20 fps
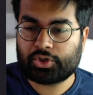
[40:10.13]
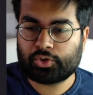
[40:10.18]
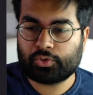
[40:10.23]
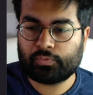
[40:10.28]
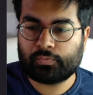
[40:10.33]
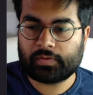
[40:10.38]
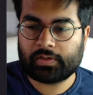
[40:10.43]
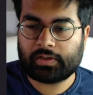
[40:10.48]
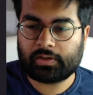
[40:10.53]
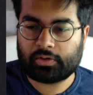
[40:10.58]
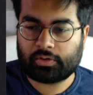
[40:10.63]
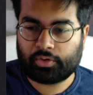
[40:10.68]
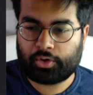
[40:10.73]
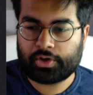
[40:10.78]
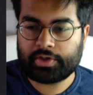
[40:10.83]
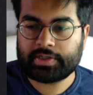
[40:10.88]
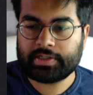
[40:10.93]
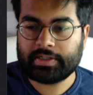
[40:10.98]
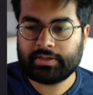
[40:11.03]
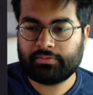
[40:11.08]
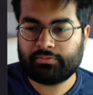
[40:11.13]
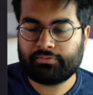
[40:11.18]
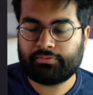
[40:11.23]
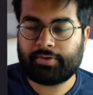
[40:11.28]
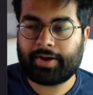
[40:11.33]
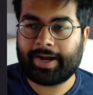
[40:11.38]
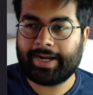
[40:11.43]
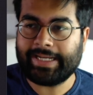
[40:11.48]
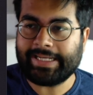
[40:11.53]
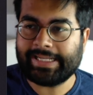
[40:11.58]
you will not
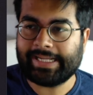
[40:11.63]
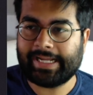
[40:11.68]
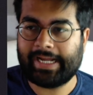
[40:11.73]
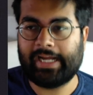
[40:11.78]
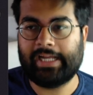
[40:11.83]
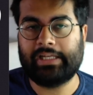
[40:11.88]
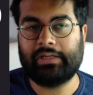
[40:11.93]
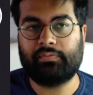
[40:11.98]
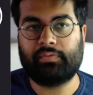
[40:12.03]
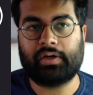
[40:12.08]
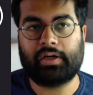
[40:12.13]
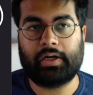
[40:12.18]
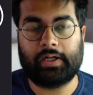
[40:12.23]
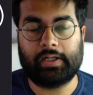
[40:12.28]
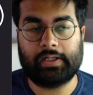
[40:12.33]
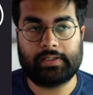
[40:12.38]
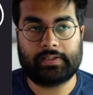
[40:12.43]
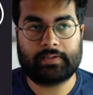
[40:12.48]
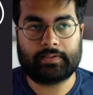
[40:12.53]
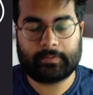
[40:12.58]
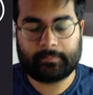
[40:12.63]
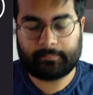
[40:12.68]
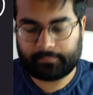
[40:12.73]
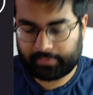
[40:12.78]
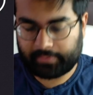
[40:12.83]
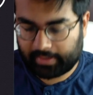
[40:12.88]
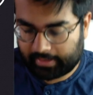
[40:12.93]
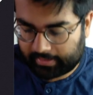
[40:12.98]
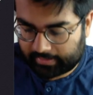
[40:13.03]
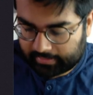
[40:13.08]
find anywhere else.
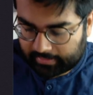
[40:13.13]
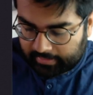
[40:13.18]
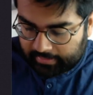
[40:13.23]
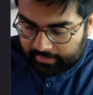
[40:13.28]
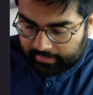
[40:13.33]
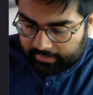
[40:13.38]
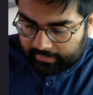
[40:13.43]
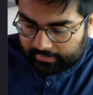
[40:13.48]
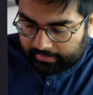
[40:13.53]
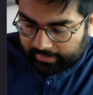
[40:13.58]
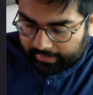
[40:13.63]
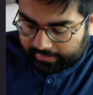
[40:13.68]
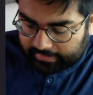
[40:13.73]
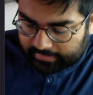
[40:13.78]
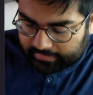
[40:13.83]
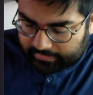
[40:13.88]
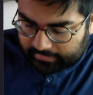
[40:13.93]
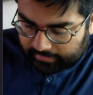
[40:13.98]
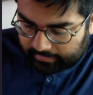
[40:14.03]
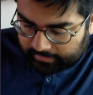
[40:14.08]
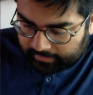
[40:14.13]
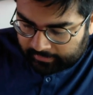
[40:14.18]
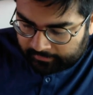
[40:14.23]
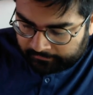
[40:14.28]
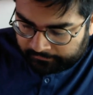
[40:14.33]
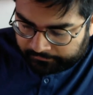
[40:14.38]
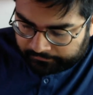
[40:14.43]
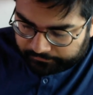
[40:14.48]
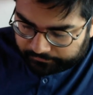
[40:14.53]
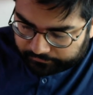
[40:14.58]
And that is
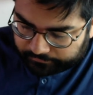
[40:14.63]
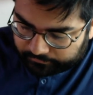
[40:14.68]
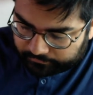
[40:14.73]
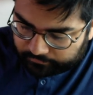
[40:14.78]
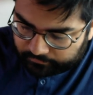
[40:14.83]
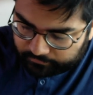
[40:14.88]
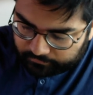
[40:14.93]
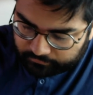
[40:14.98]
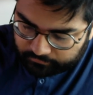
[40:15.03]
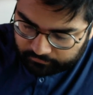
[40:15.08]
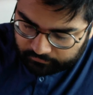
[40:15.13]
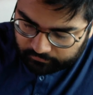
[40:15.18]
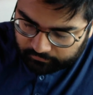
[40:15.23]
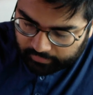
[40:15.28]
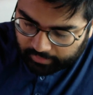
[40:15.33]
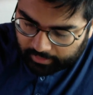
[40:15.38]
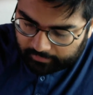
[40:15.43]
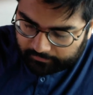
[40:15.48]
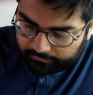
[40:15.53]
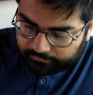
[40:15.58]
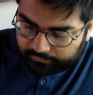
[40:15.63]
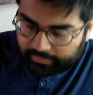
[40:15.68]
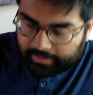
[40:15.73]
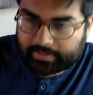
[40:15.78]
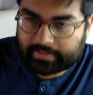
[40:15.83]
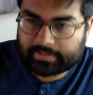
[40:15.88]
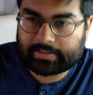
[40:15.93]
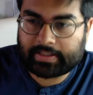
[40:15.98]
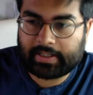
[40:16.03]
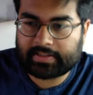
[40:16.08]
that
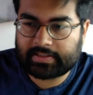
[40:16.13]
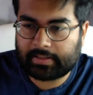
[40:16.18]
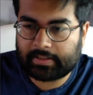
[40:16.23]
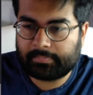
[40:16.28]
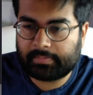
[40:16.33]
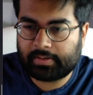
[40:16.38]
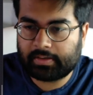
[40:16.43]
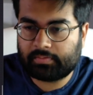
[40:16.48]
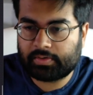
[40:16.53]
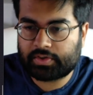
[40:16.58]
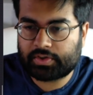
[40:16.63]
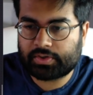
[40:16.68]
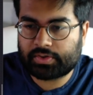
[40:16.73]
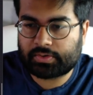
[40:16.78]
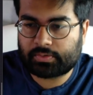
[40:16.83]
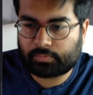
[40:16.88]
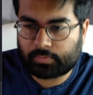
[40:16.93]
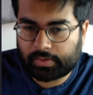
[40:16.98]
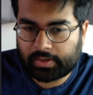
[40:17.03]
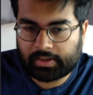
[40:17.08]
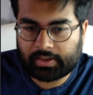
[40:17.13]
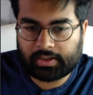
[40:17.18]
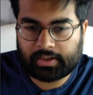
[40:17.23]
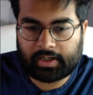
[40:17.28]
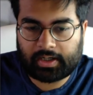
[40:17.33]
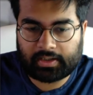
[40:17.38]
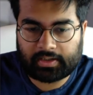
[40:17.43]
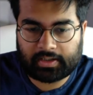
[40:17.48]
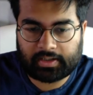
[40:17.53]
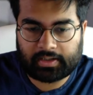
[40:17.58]
is like something which is really,
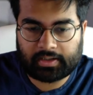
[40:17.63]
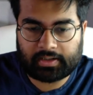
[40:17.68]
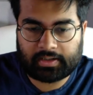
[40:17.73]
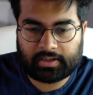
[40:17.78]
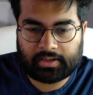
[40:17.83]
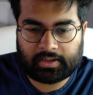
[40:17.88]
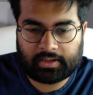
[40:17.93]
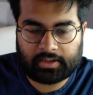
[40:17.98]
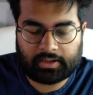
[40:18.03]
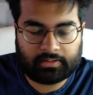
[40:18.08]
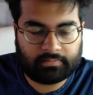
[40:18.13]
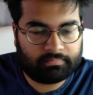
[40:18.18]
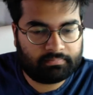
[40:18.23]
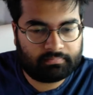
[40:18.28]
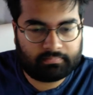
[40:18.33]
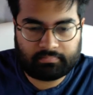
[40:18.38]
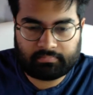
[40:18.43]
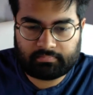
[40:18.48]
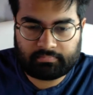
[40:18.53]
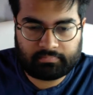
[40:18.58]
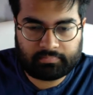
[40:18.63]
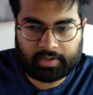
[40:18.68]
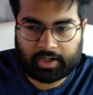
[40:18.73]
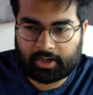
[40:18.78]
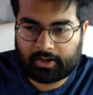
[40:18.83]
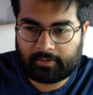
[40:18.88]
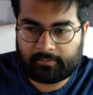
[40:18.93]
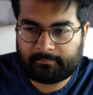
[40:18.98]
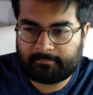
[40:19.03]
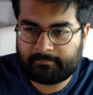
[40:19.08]
I think,
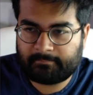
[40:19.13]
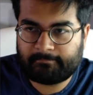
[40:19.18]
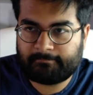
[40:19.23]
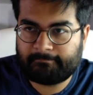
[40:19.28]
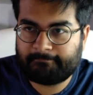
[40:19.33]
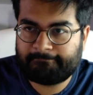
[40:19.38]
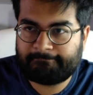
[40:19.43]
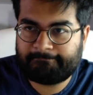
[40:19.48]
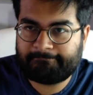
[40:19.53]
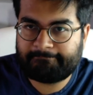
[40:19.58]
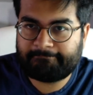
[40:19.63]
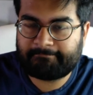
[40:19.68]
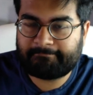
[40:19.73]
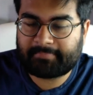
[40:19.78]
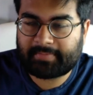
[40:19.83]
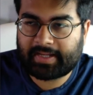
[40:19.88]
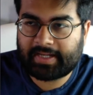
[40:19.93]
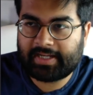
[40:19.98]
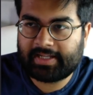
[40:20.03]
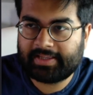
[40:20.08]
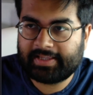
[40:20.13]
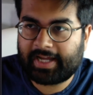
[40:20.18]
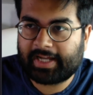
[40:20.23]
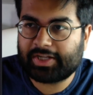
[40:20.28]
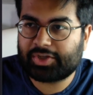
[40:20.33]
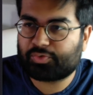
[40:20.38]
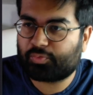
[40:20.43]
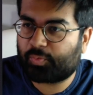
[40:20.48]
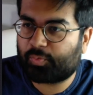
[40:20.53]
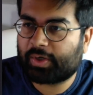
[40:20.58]
that
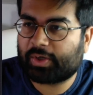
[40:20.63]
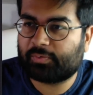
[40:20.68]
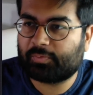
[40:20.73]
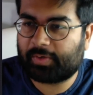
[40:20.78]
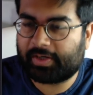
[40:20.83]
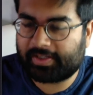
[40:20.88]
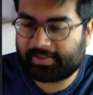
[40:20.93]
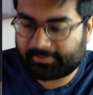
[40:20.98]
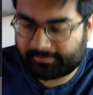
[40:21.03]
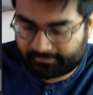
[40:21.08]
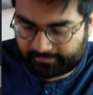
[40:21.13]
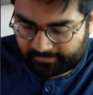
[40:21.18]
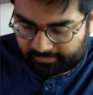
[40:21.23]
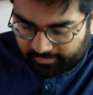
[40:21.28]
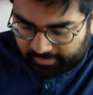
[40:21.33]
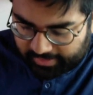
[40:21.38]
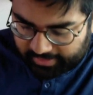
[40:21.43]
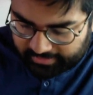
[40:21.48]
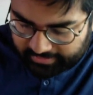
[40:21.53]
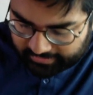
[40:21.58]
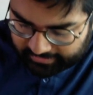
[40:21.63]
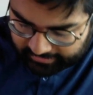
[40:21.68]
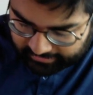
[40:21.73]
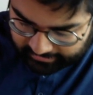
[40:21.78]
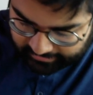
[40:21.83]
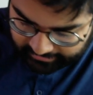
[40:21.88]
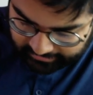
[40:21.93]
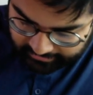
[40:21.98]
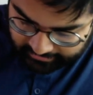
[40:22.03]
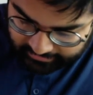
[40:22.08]
is worthwhile, right?
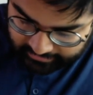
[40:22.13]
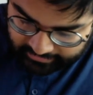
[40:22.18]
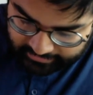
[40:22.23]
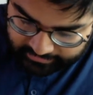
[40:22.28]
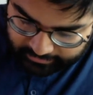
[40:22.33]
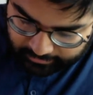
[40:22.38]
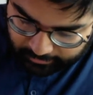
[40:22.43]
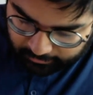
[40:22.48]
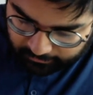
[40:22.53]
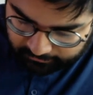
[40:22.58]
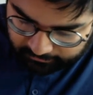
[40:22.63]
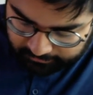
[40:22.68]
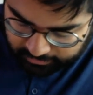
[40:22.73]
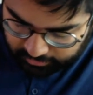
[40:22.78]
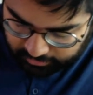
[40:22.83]
So we